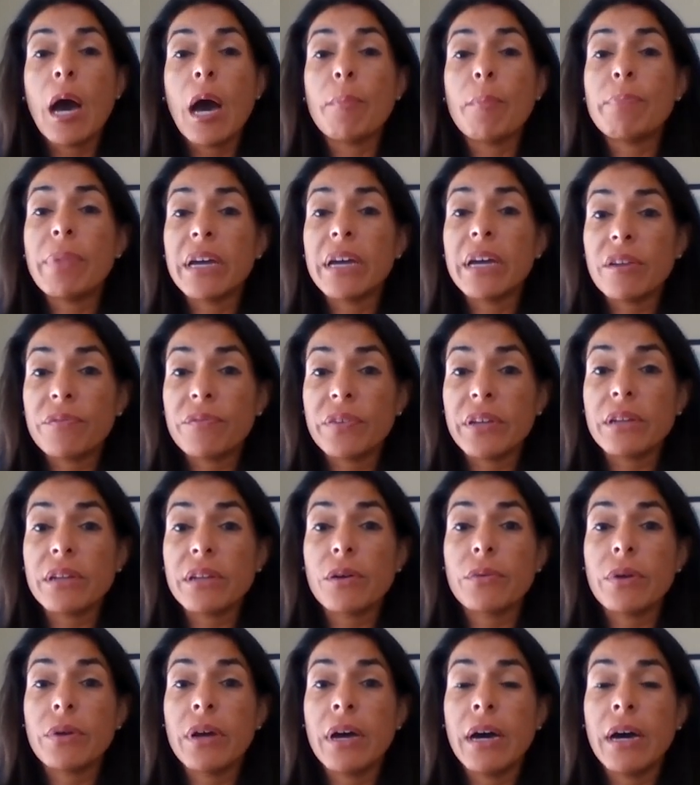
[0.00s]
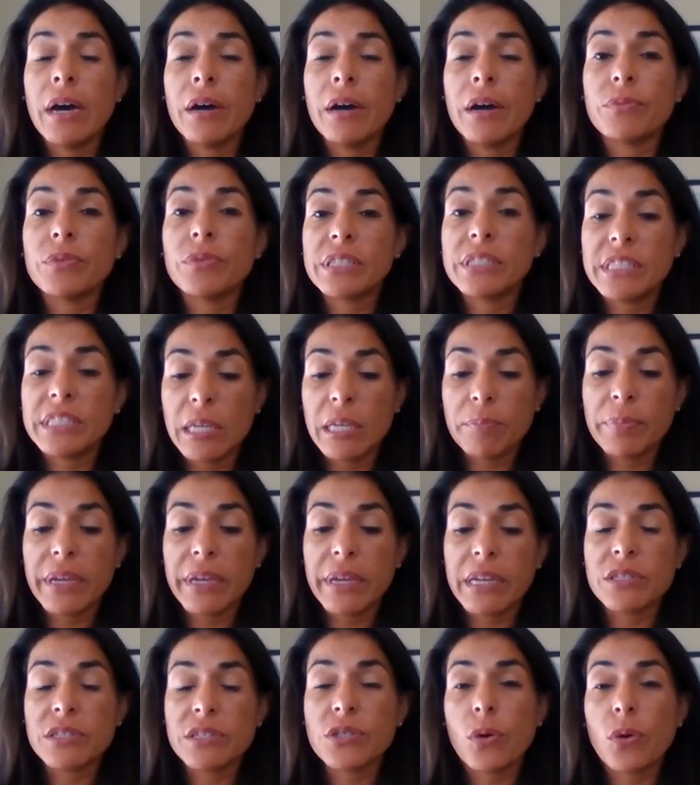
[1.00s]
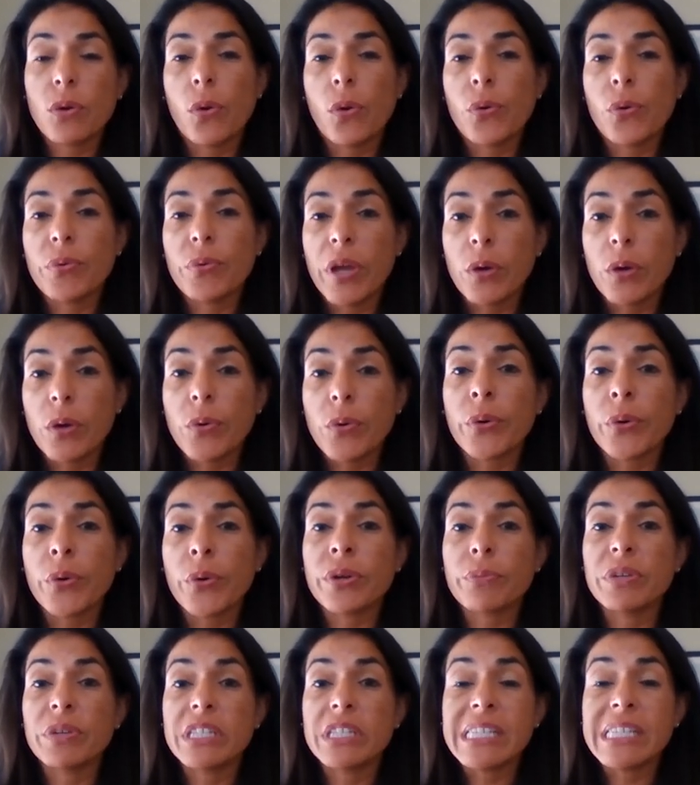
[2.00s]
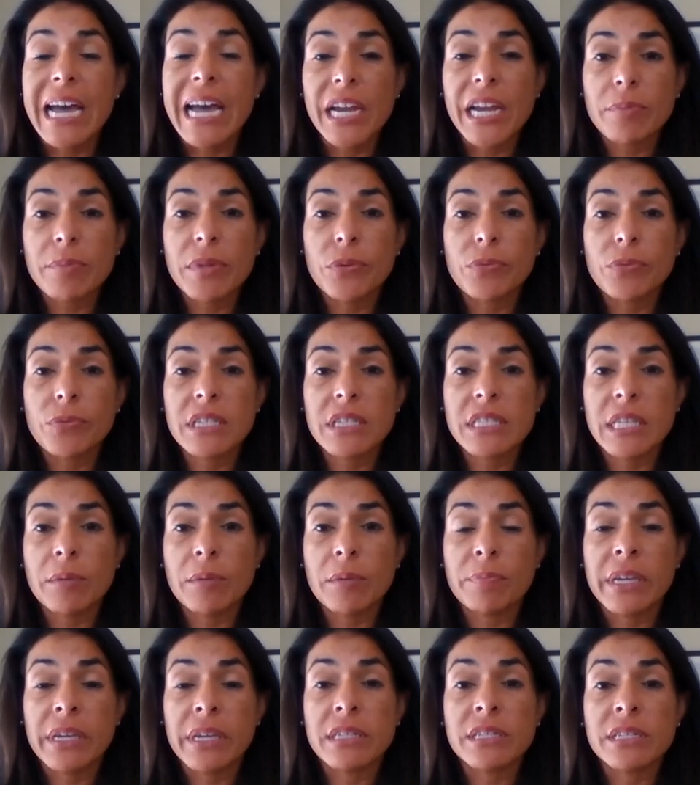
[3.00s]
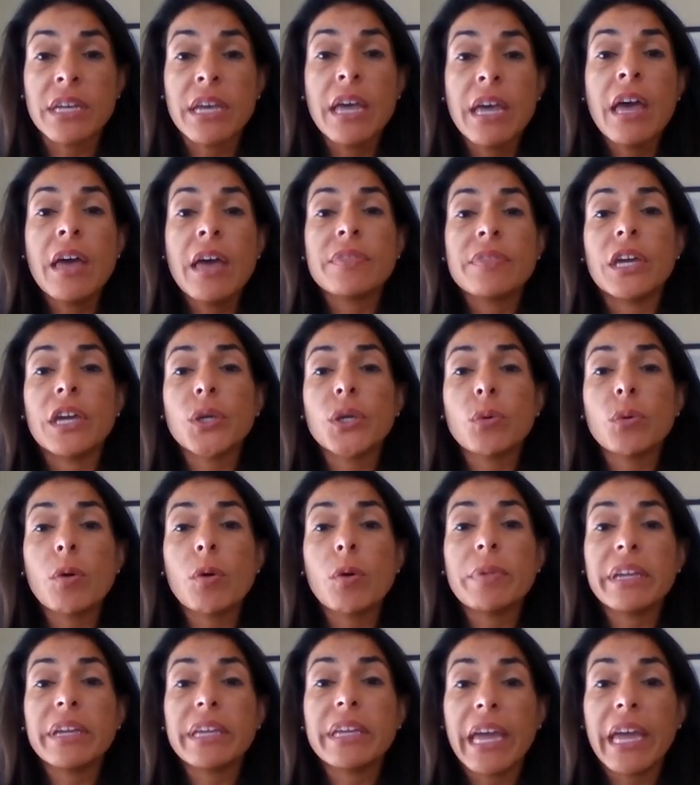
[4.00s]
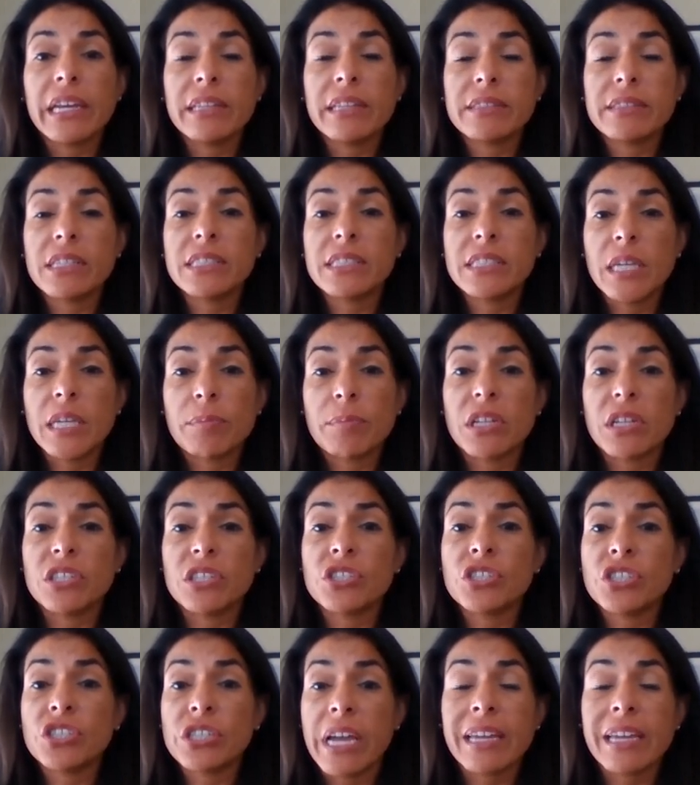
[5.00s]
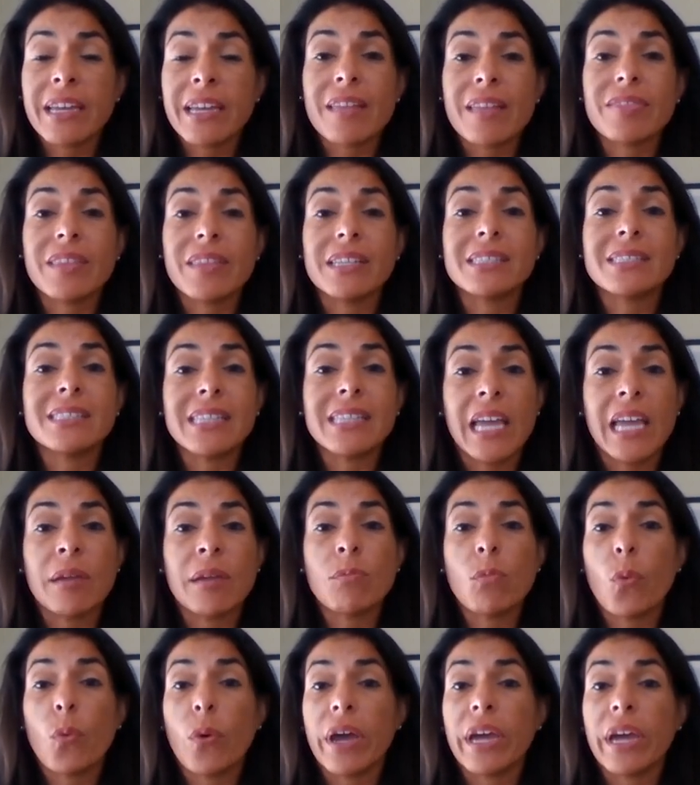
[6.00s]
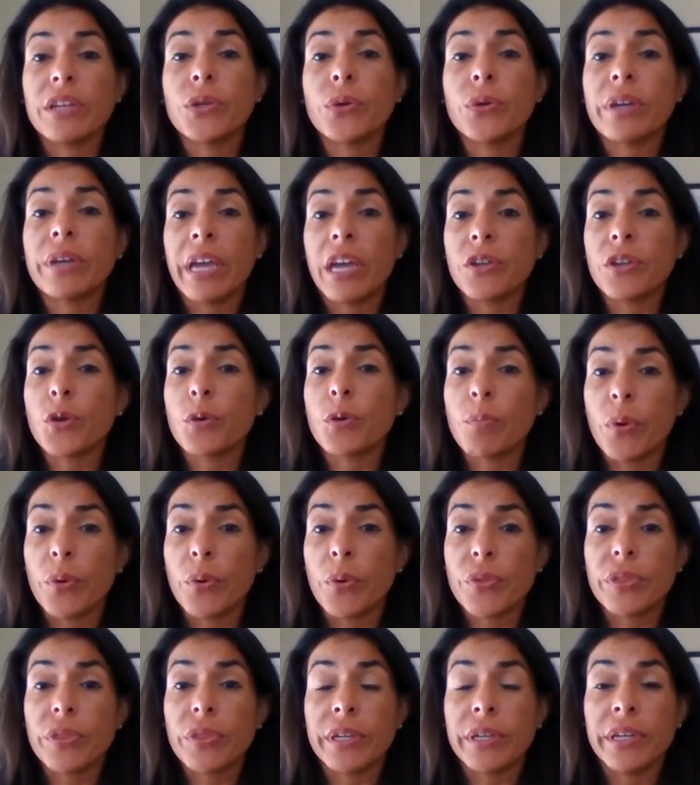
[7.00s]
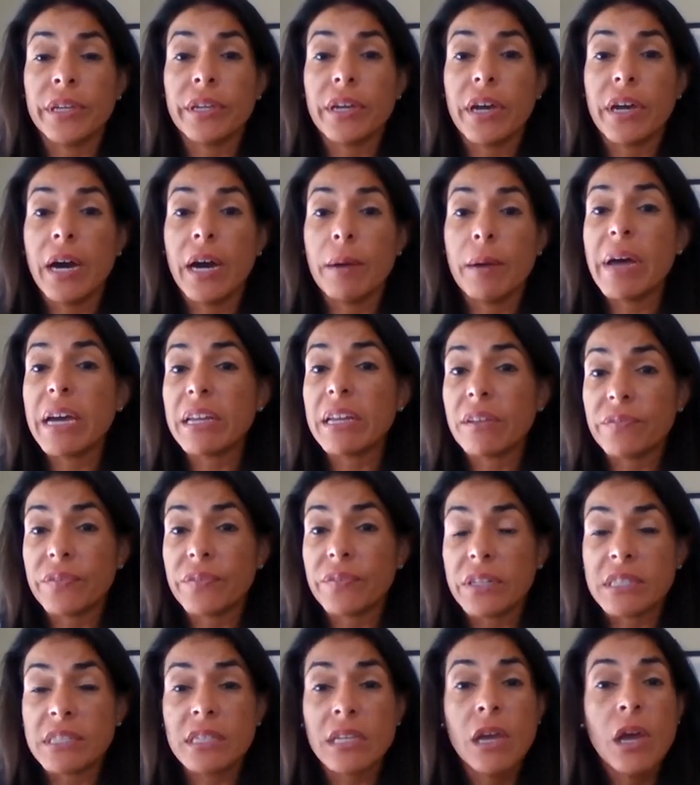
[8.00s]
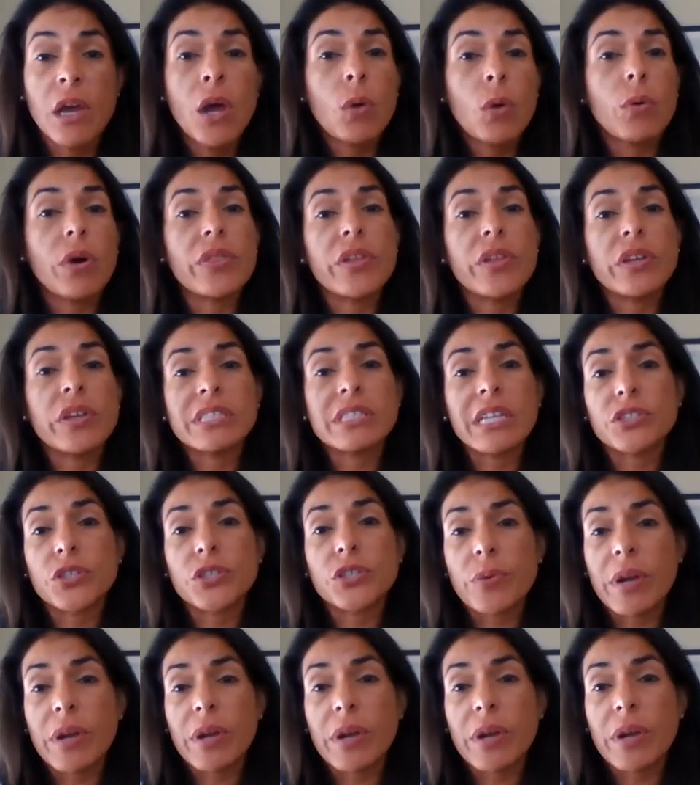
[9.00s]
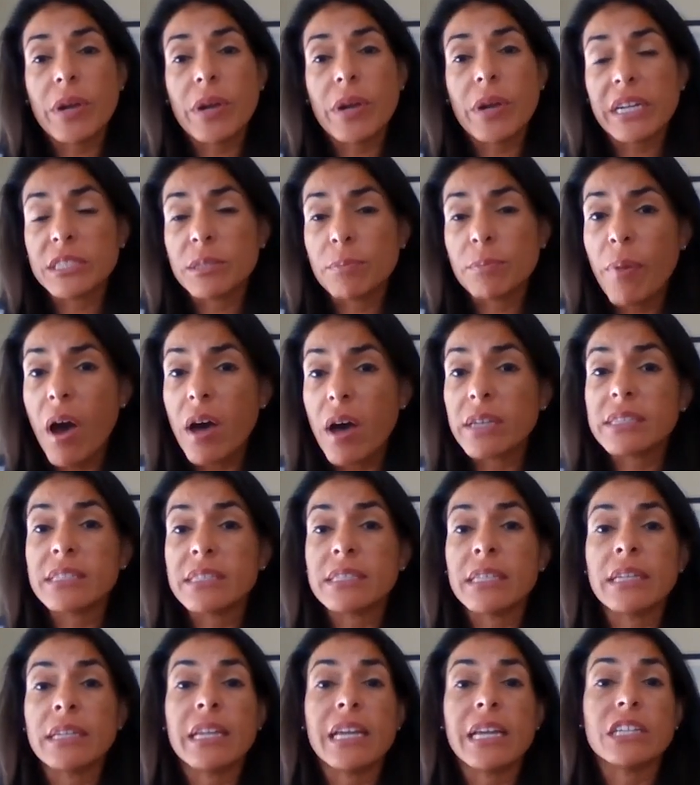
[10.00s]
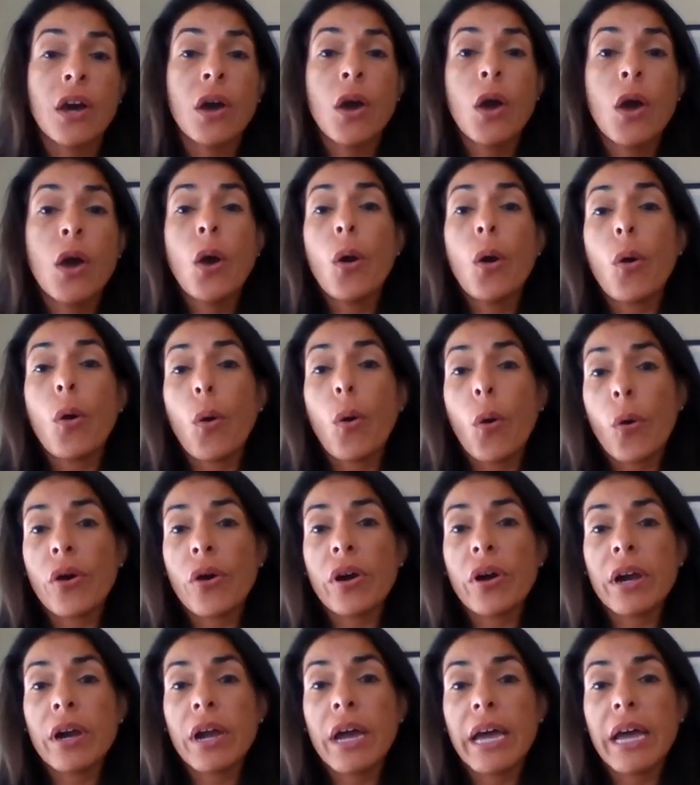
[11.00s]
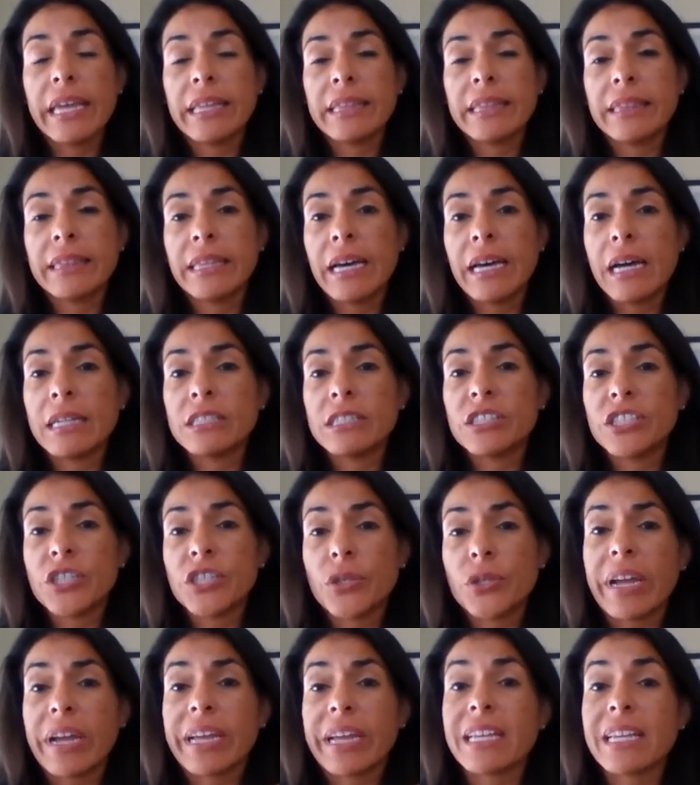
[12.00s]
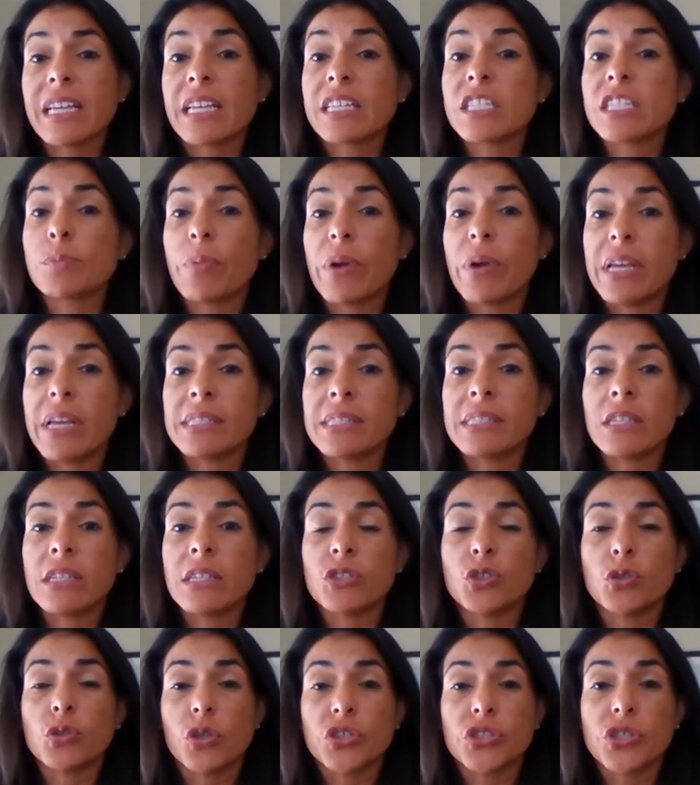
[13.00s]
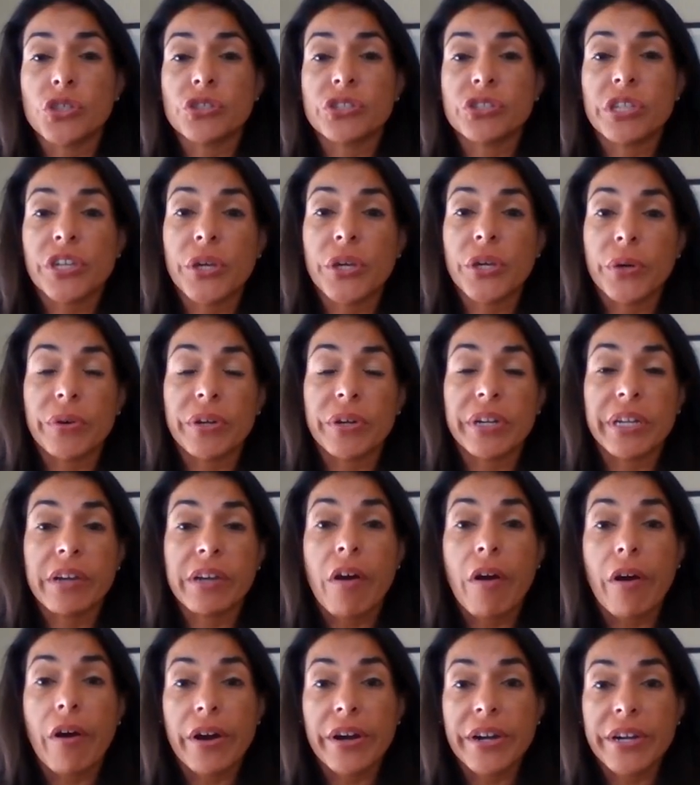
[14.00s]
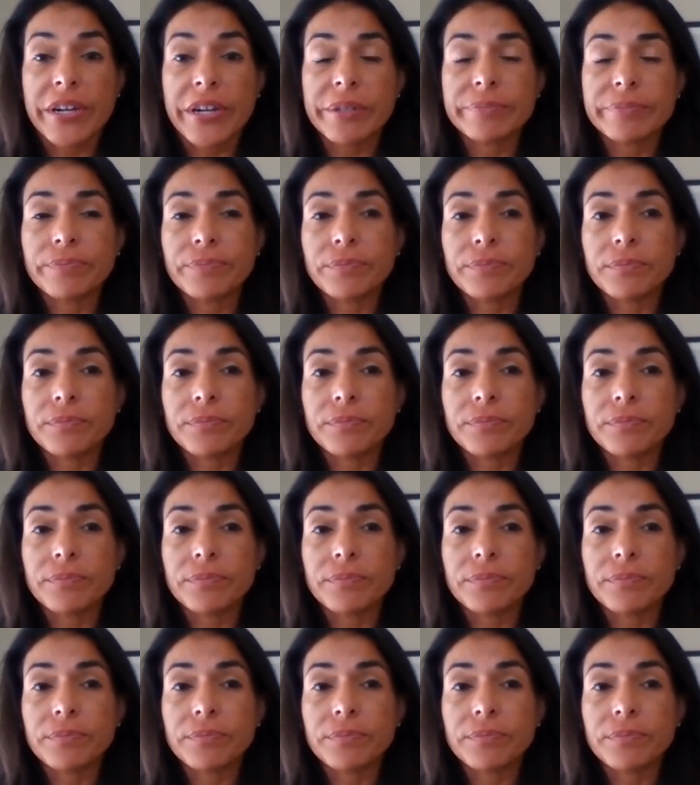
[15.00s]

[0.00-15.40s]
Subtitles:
benefit recipient or railroad retirement recipient, that you will be getting the stimulus check the same way you get your monthly benefits, whether it's a direct deposit, a check, or in the Direct Express Social Security card.